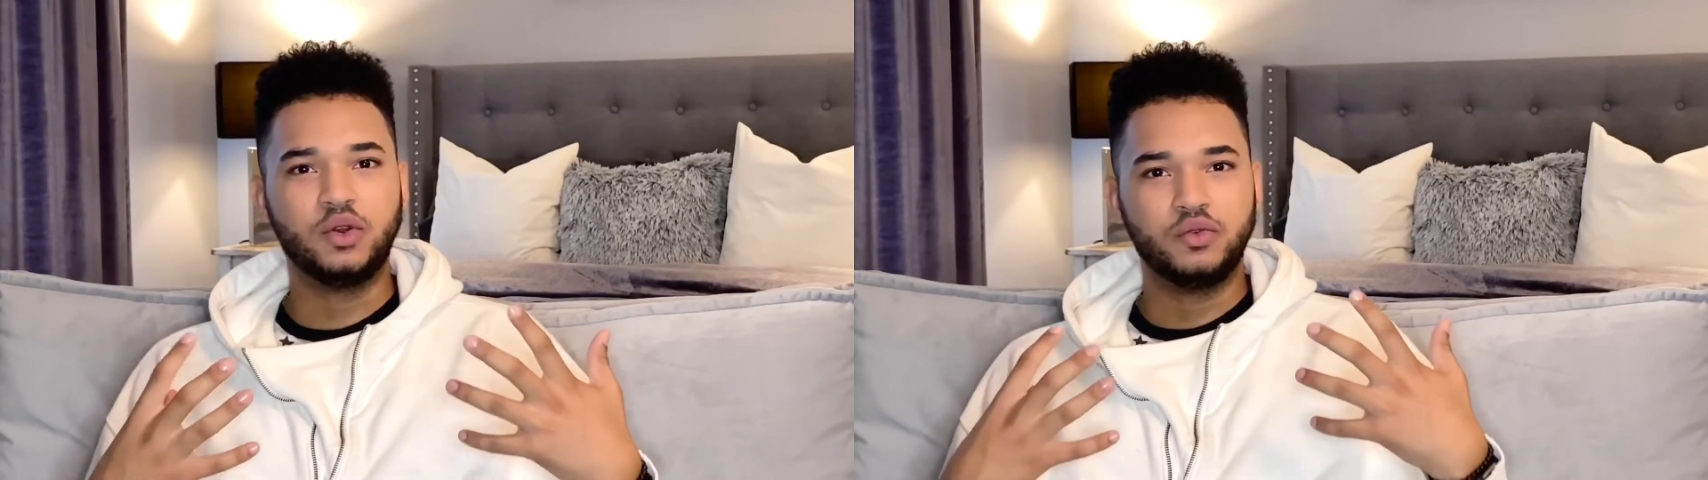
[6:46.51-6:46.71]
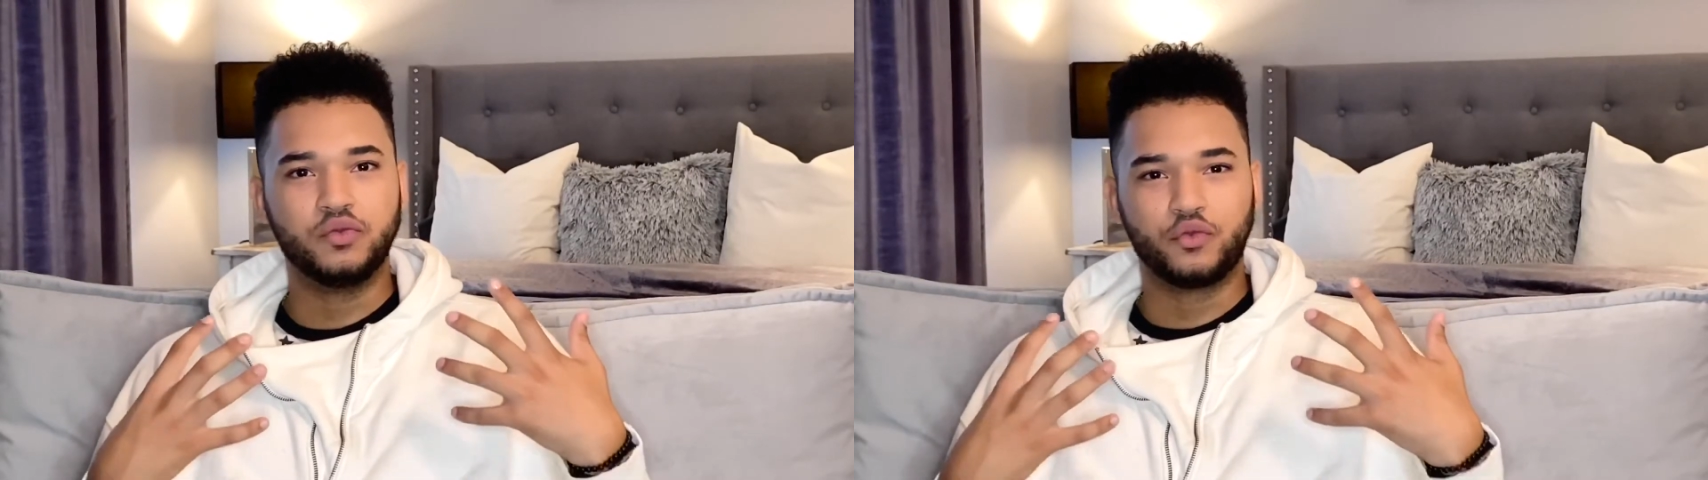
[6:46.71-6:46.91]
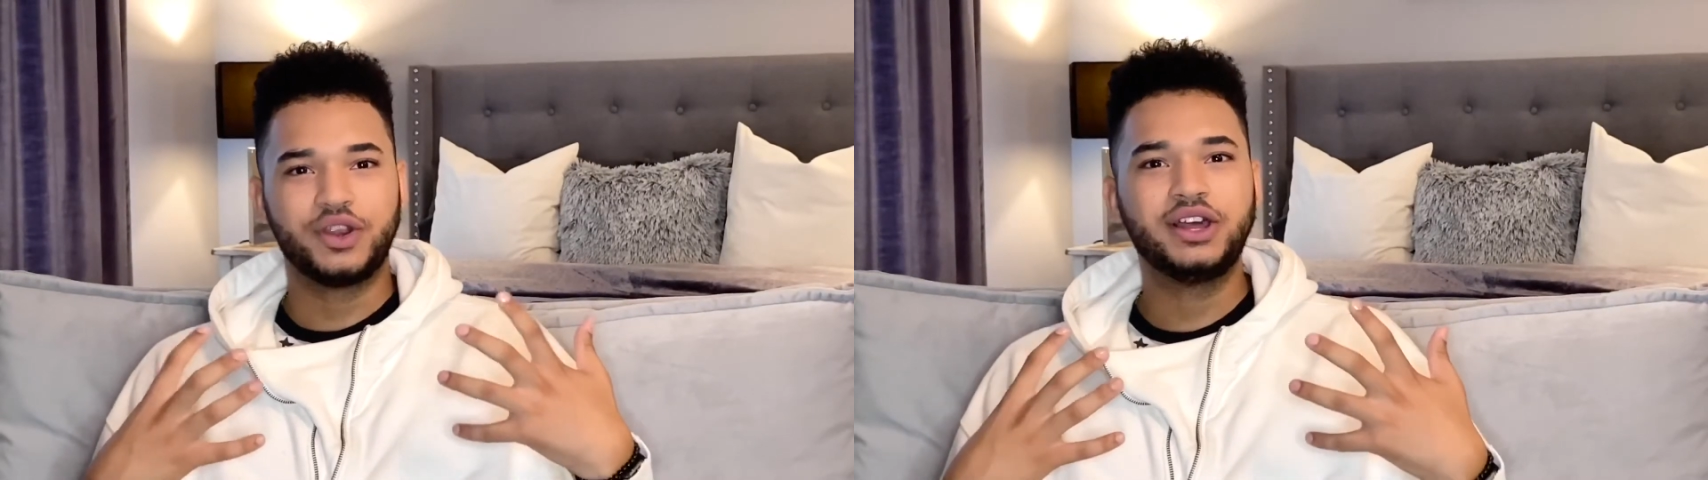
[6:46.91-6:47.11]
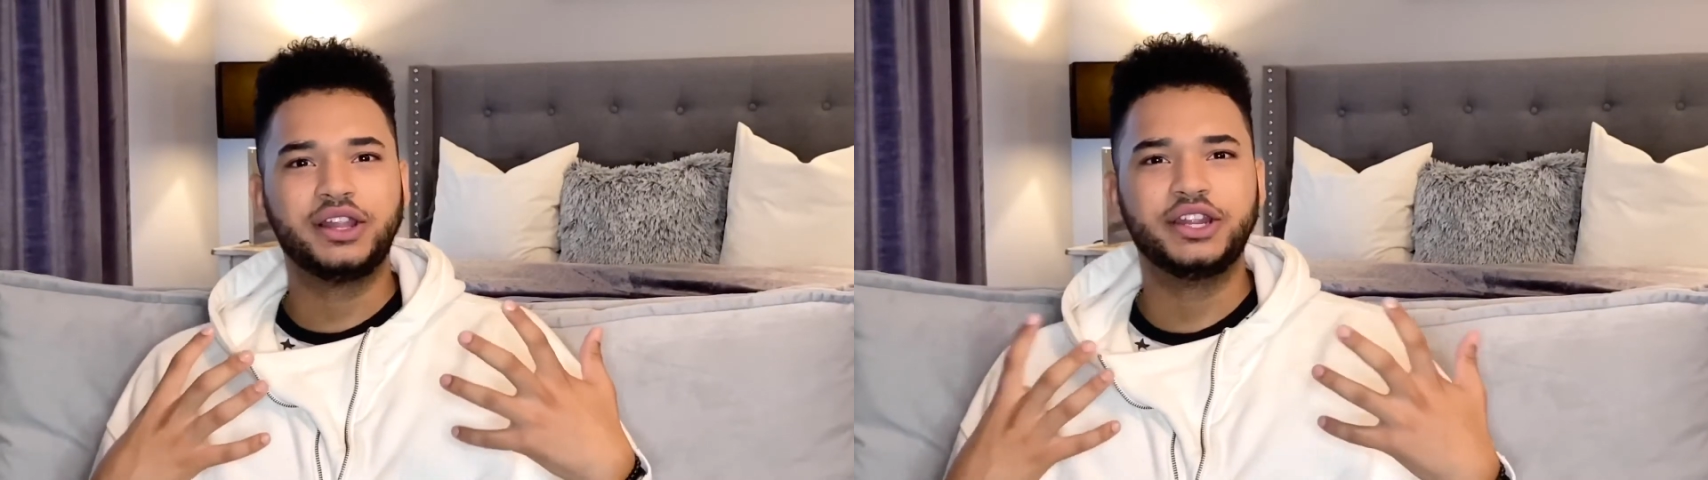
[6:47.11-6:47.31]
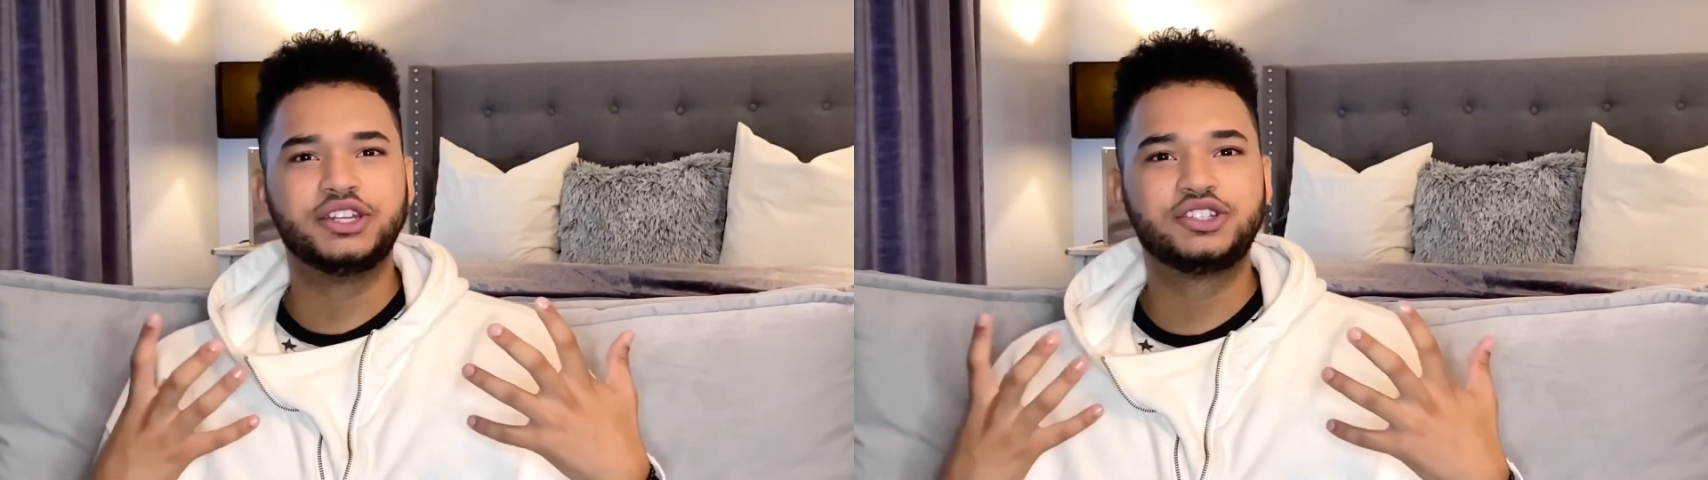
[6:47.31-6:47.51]
real
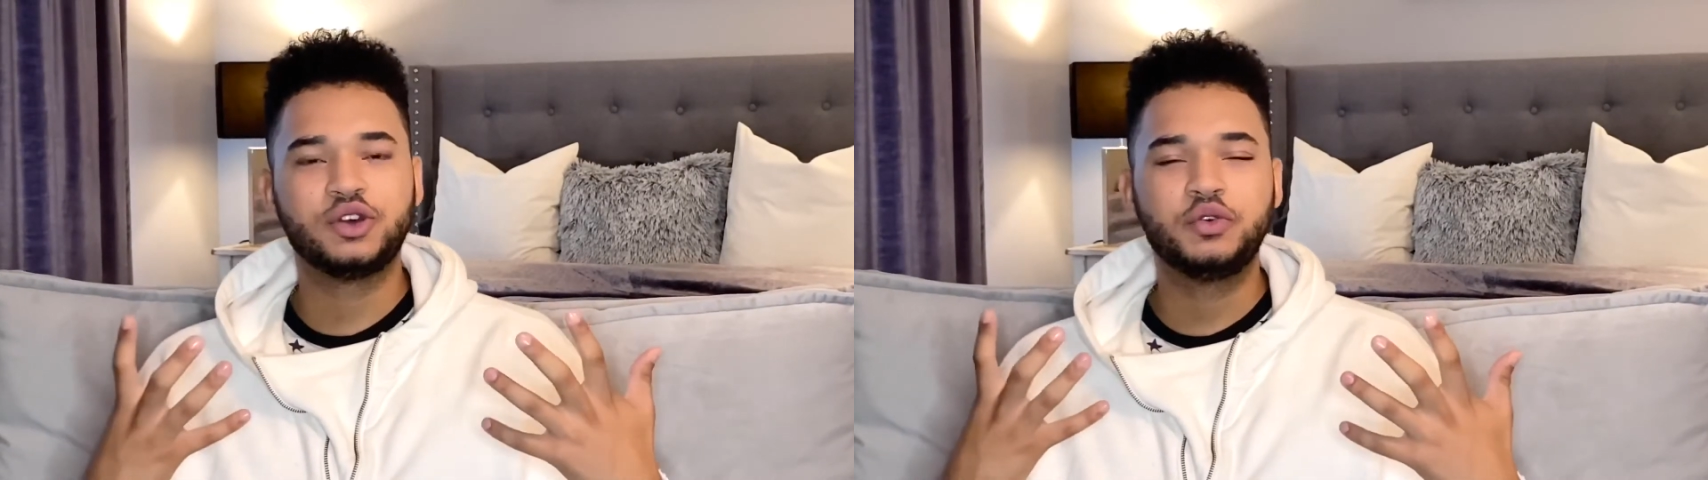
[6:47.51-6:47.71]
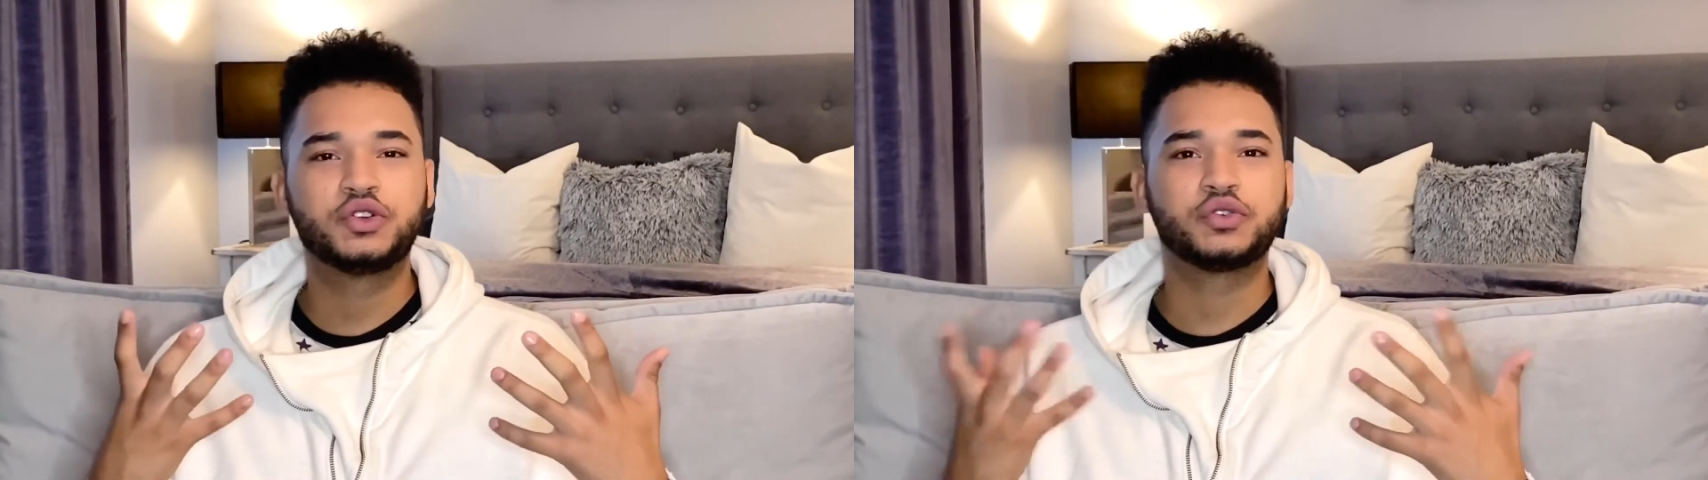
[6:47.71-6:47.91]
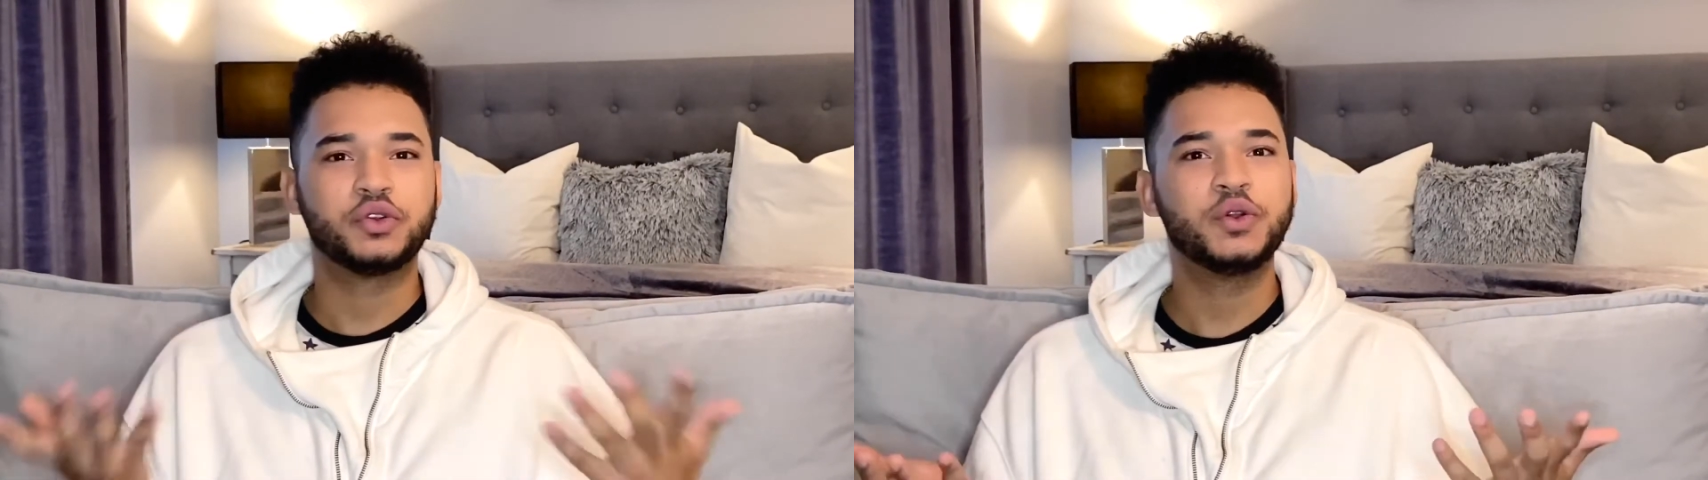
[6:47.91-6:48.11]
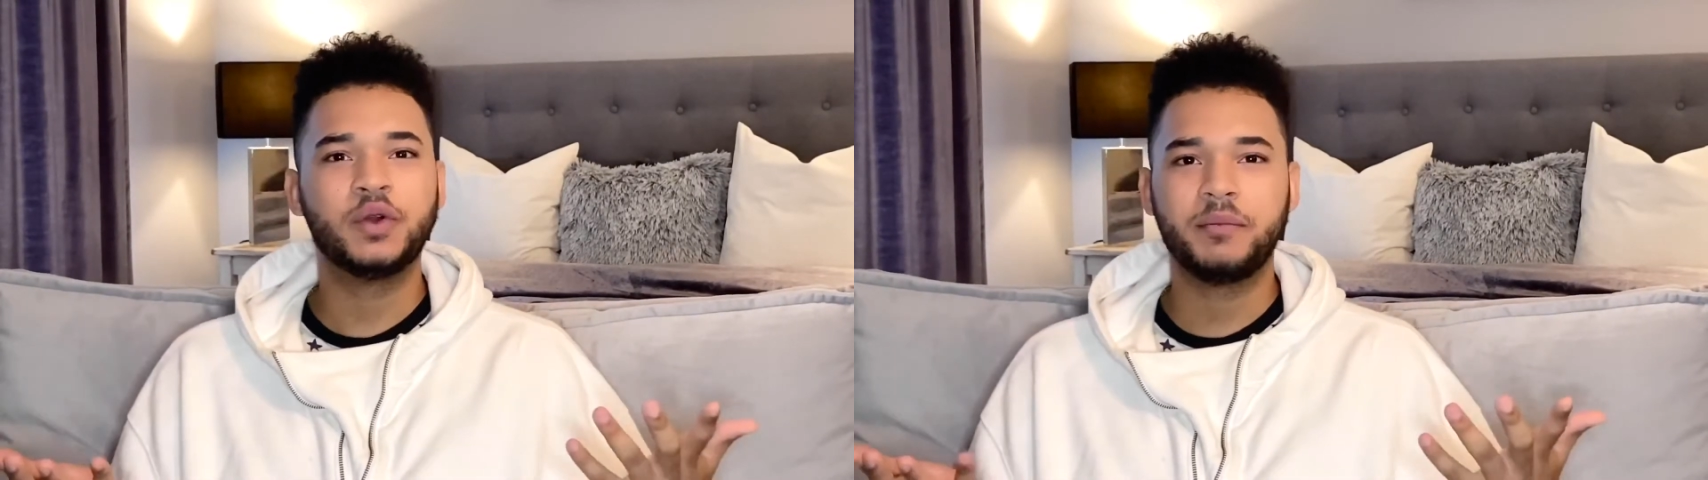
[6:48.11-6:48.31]
and it's so true.